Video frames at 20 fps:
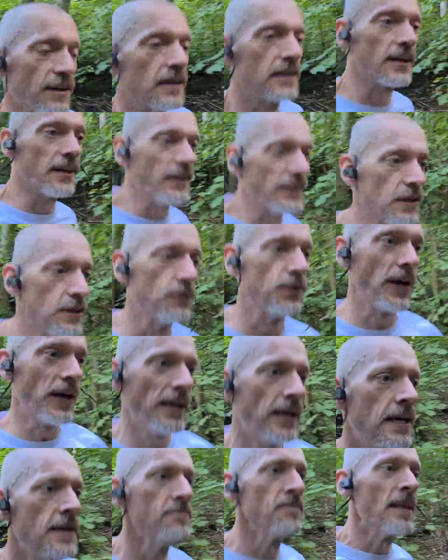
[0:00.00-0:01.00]
kind of
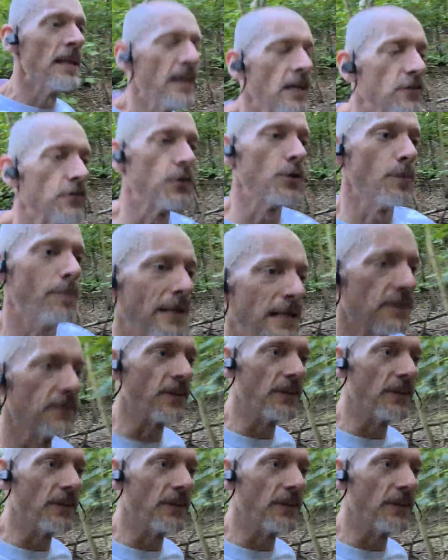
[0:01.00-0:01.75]
tunability,